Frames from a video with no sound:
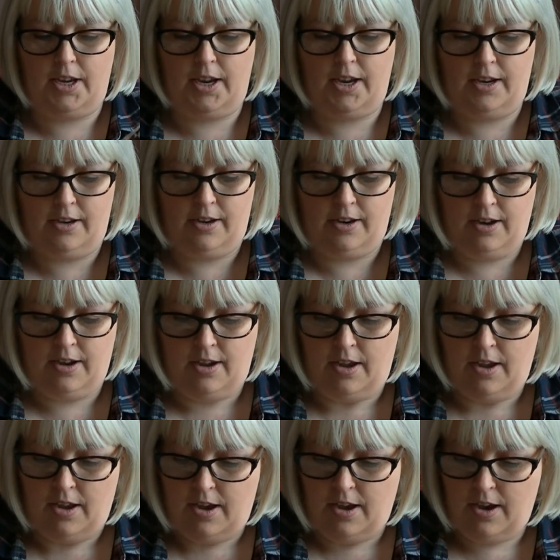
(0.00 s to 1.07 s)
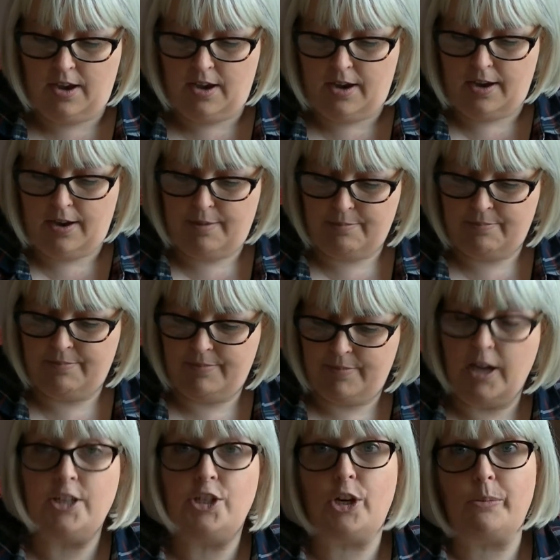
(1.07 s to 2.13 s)
in
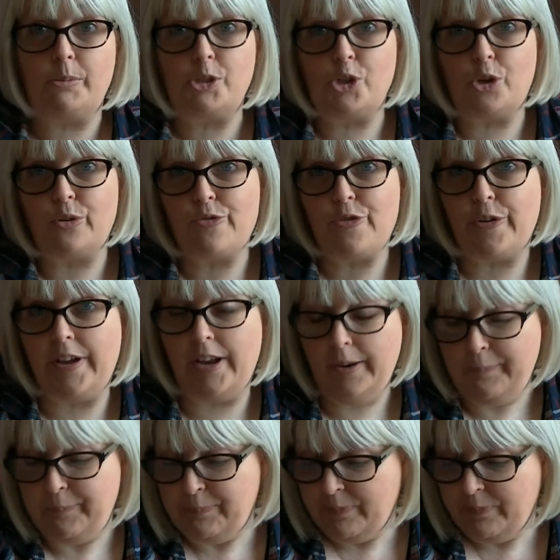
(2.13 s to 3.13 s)
a German short row heel.